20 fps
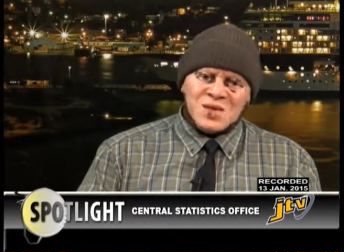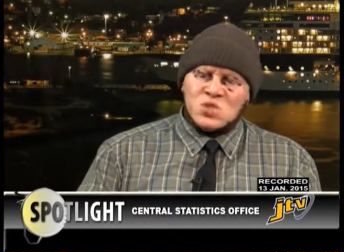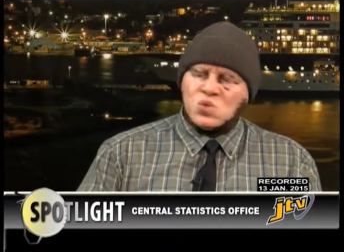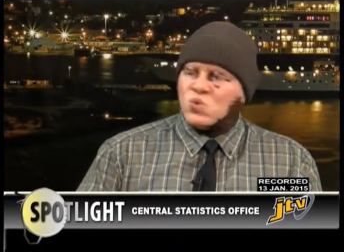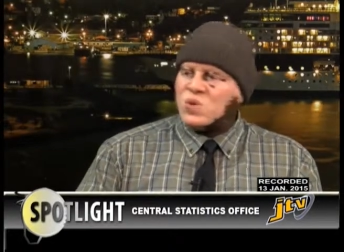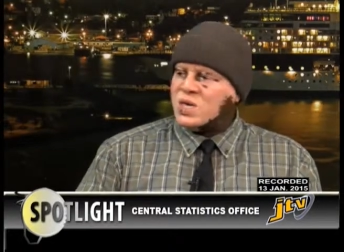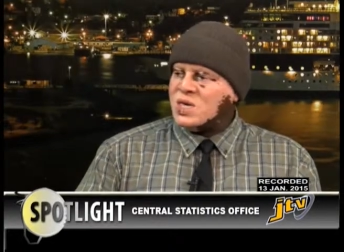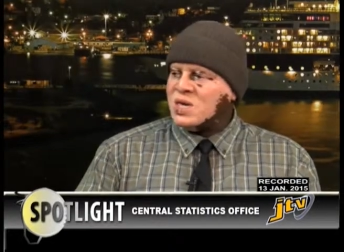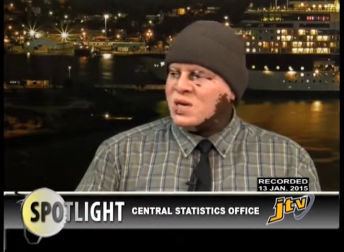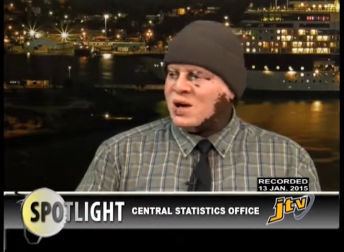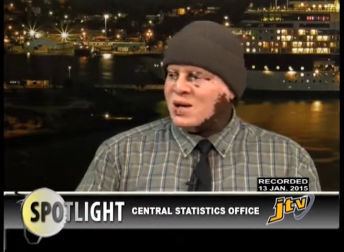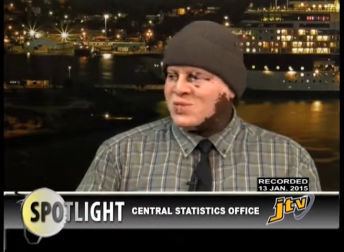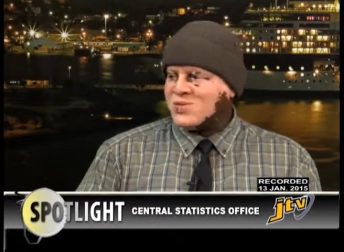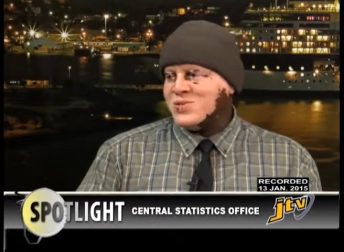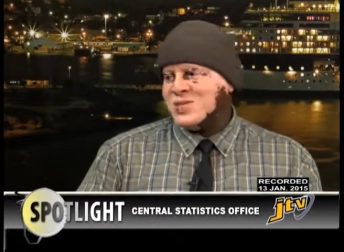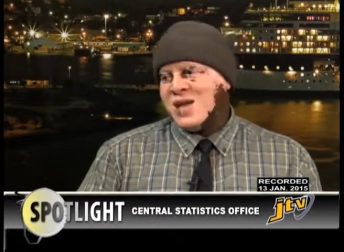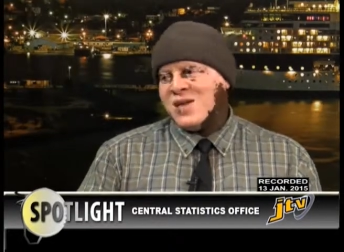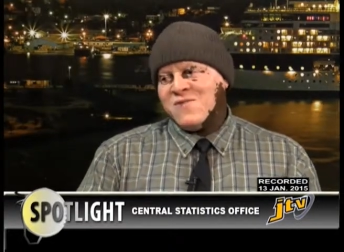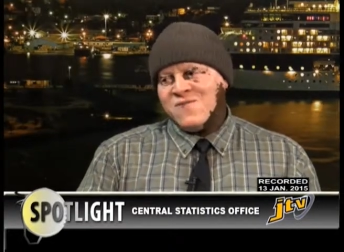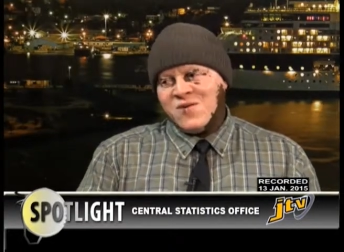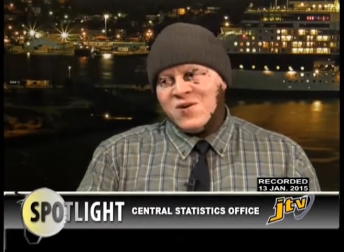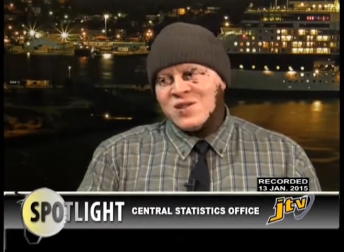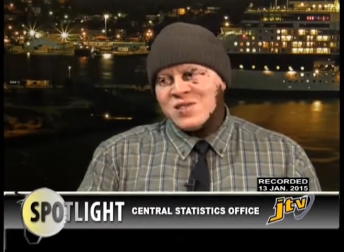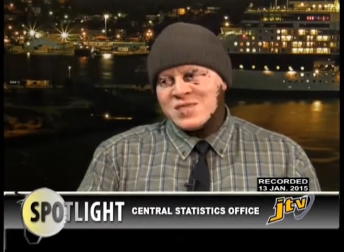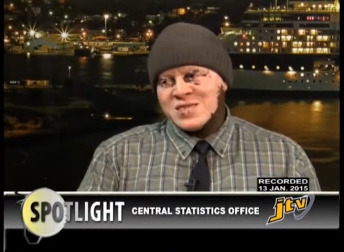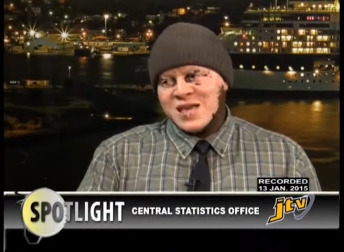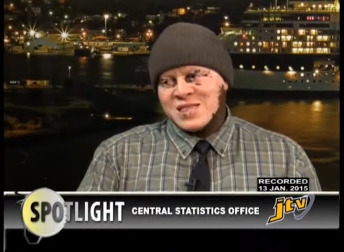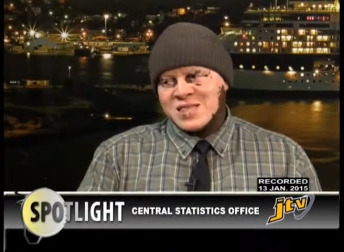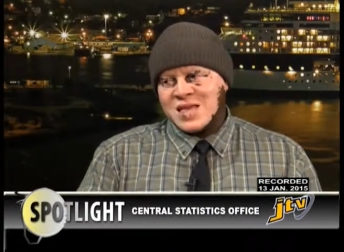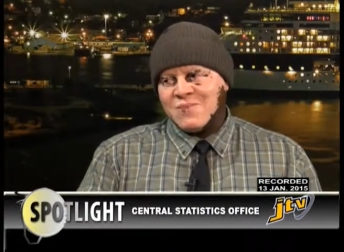too eager to
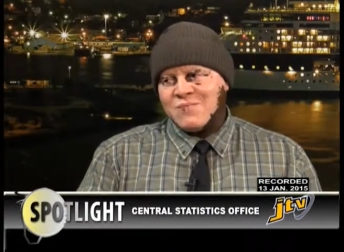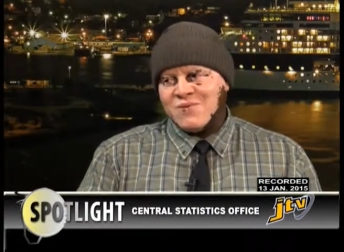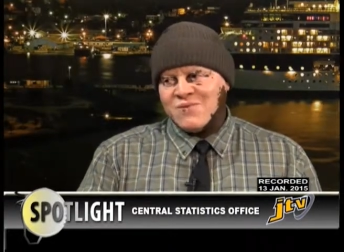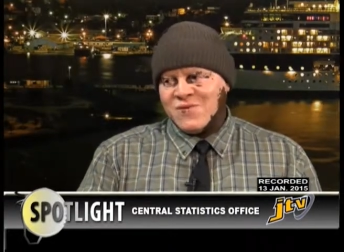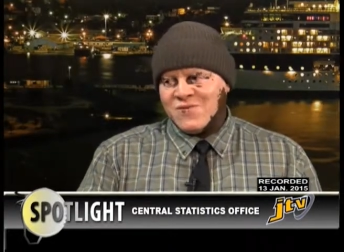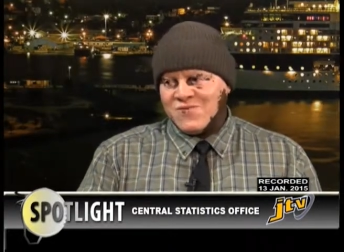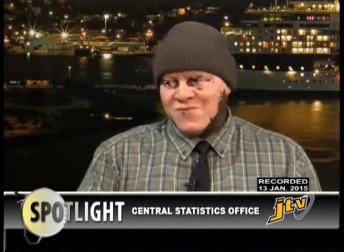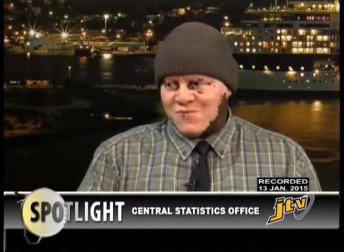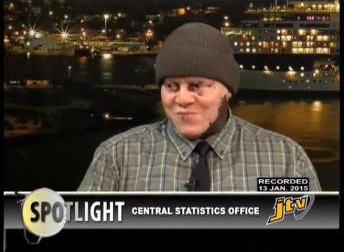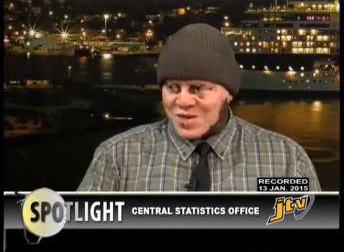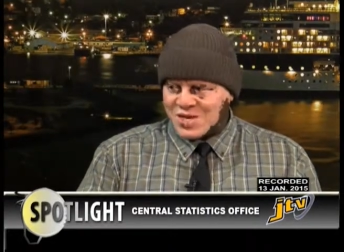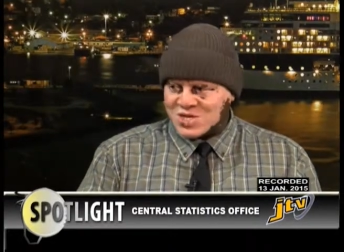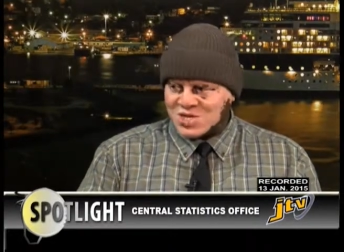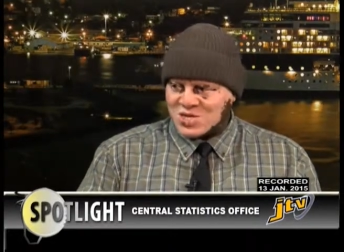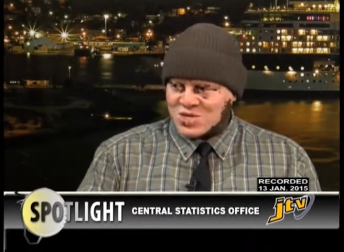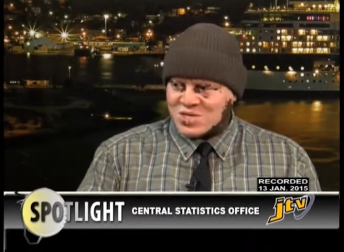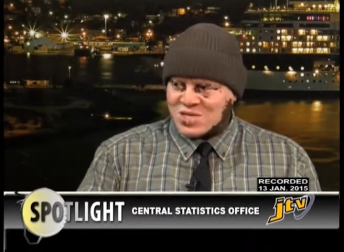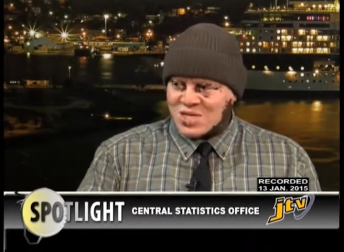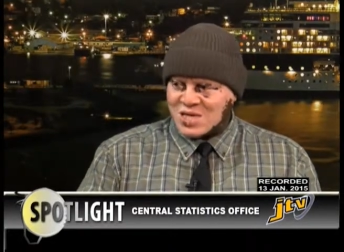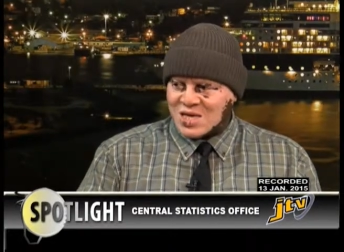divulge that type of information.